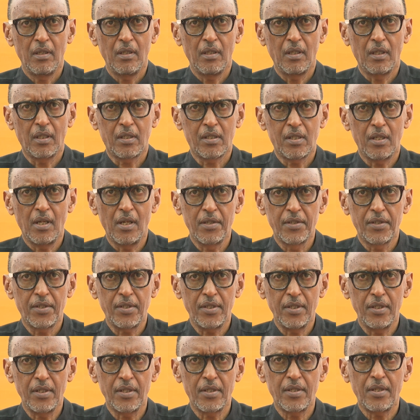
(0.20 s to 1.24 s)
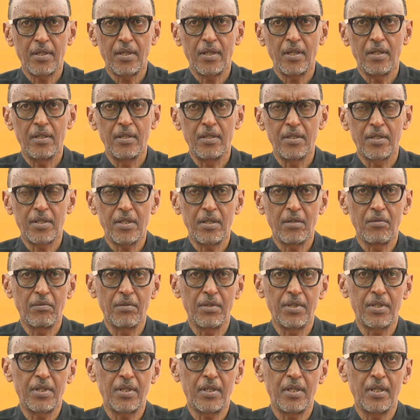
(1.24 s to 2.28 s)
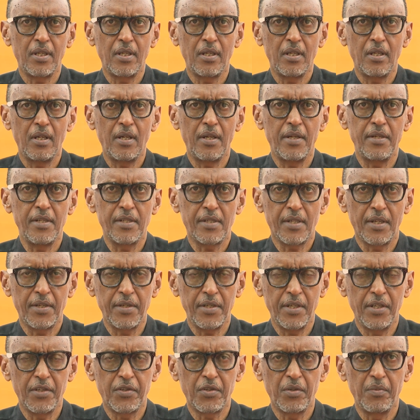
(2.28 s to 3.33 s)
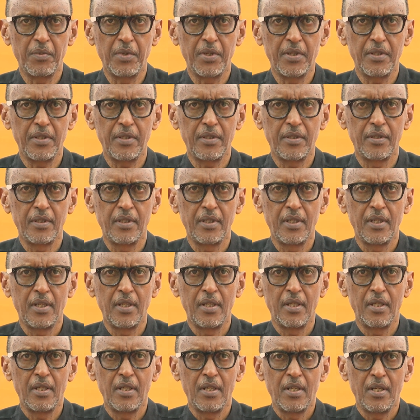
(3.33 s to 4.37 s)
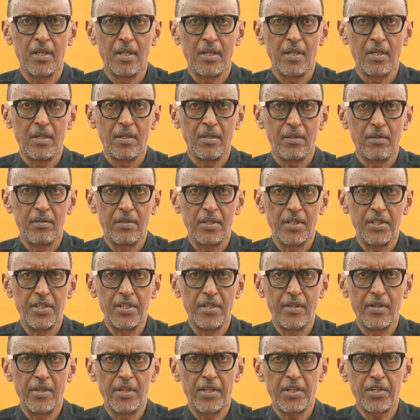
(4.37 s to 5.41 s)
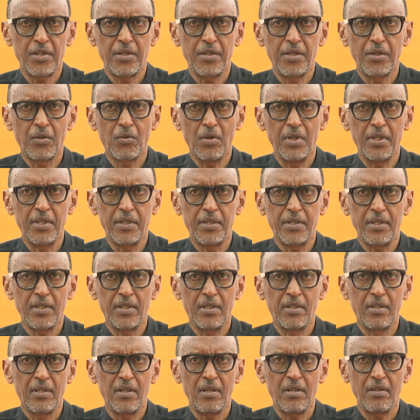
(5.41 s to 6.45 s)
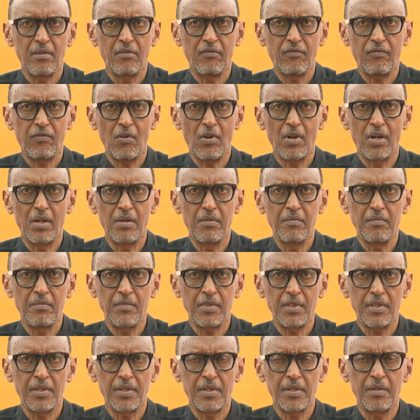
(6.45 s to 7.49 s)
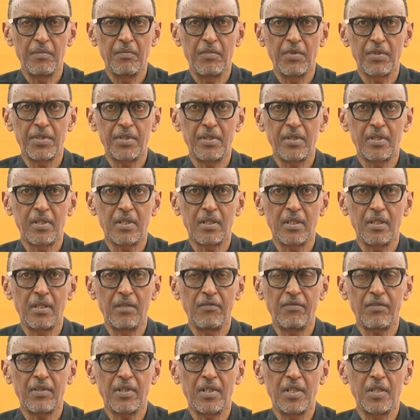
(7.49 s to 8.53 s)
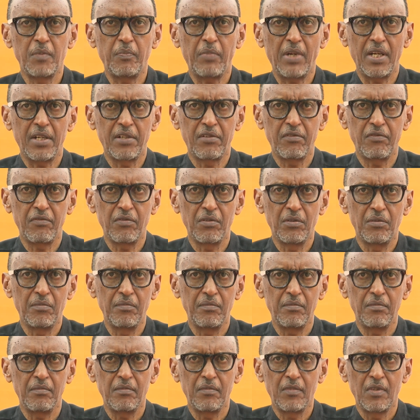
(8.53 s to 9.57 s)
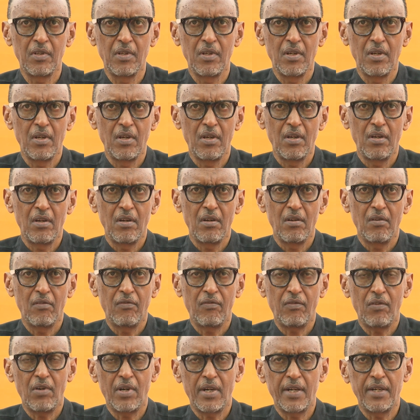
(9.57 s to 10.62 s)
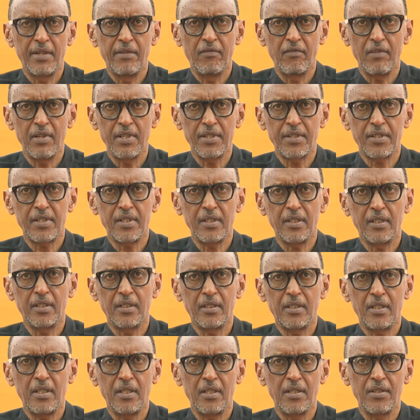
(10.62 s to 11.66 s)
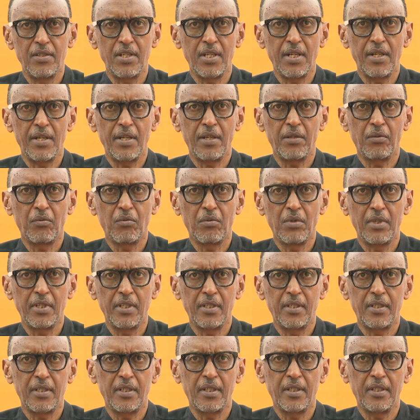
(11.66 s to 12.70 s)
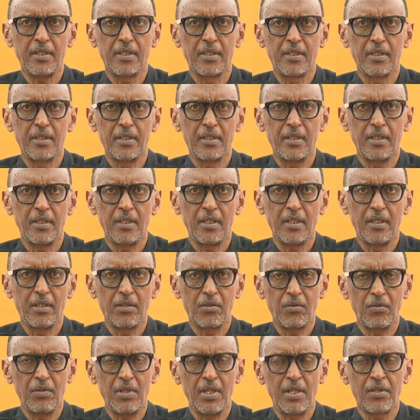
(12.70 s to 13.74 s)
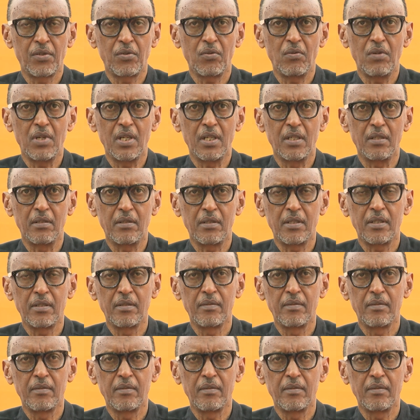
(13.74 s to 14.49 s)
Excellencies, distinguished ladies and gentlemen, the Generation Equality Forum is the most significant platform for advancing gender equality in today's world.